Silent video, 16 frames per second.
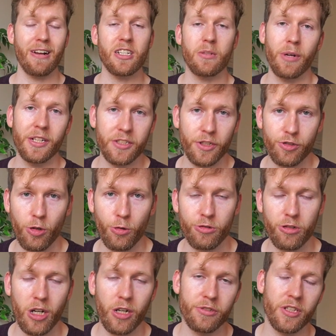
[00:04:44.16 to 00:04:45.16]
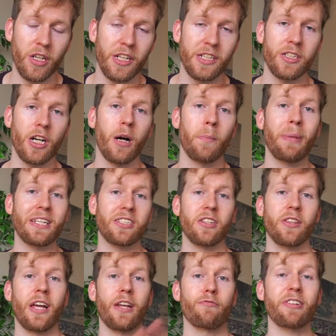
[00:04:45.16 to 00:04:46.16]
randomized controlled trial studies are
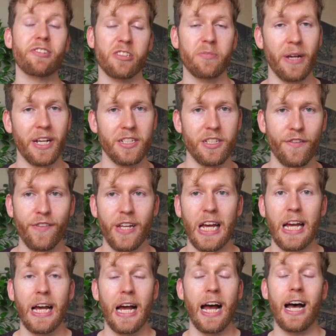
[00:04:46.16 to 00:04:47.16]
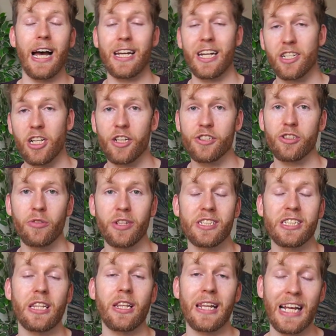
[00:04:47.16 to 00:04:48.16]
better than retrospective, and I touched on
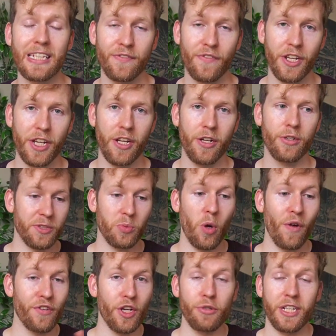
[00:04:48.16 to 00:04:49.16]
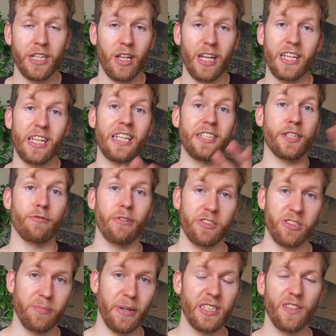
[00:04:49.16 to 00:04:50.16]
this in the last video. It's worth noting, like, is it
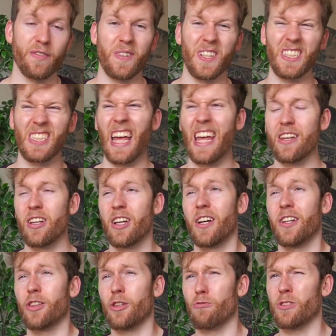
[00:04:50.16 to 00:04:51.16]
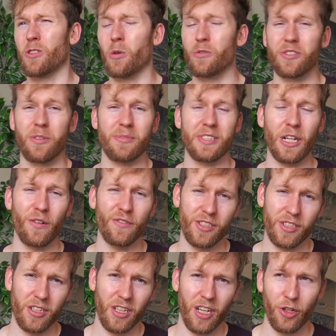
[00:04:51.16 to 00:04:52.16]
retrospective? Because then the results results
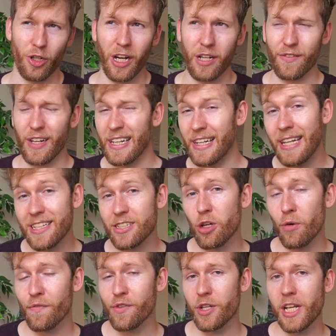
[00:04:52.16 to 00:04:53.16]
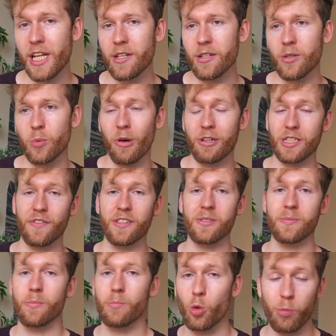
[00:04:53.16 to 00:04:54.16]
themselves you're kind of like less confident in, whereas if
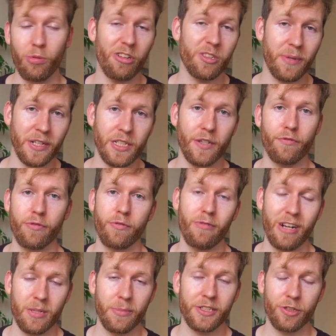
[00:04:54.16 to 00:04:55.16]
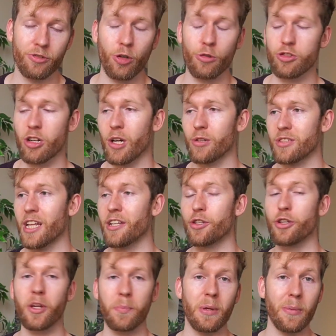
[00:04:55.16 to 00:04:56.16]
it's more prospective randomized controlled trials, then
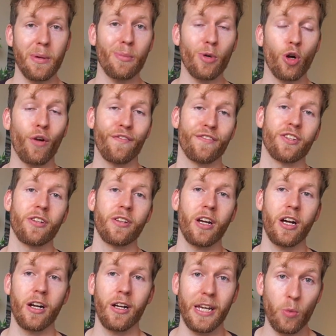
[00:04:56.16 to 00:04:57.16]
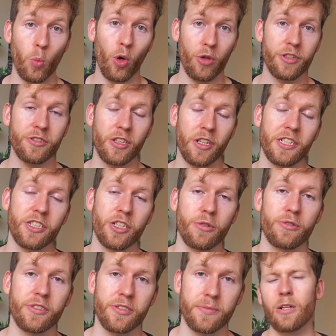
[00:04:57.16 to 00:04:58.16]
you can be a bit more confident in what those studies
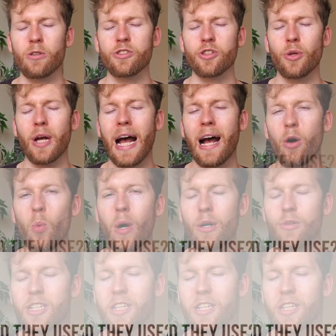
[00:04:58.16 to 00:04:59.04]
shows. And also, how well